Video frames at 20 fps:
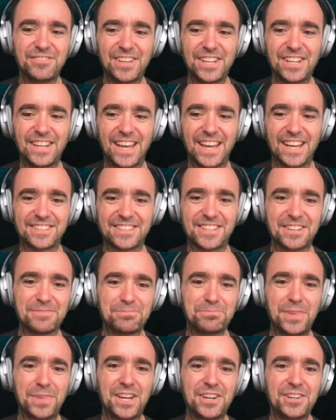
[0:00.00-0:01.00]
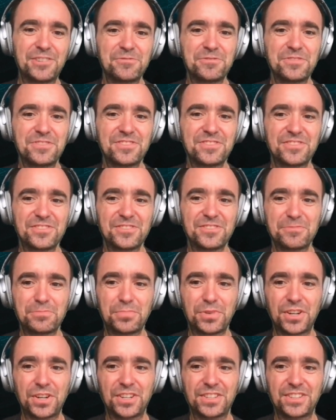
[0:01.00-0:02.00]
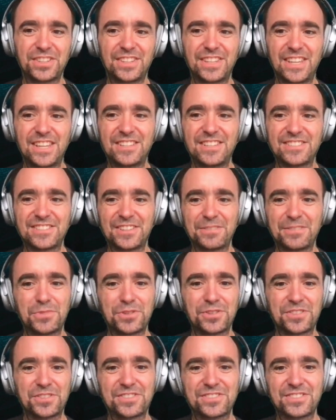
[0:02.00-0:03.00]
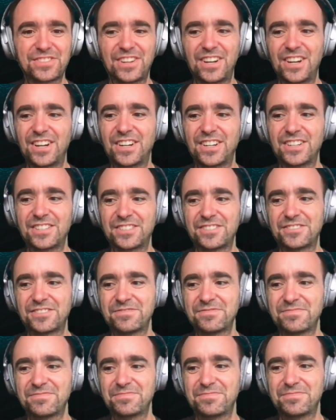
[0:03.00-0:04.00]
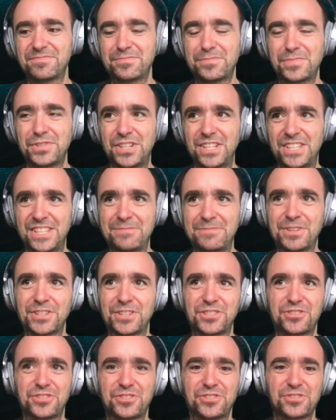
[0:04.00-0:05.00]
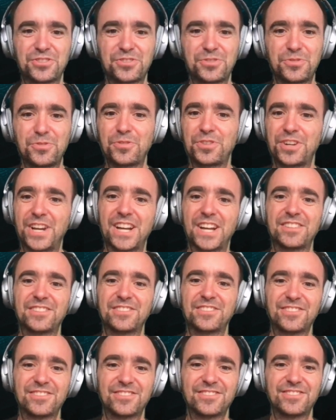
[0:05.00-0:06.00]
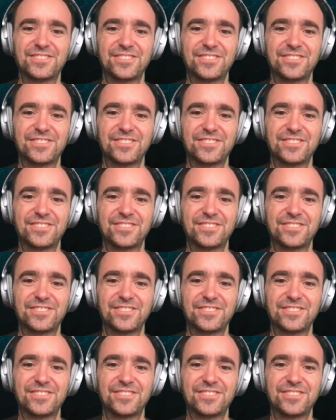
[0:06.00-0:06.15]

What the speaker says: reveal exact payouts, but these numbers are pretty much correct.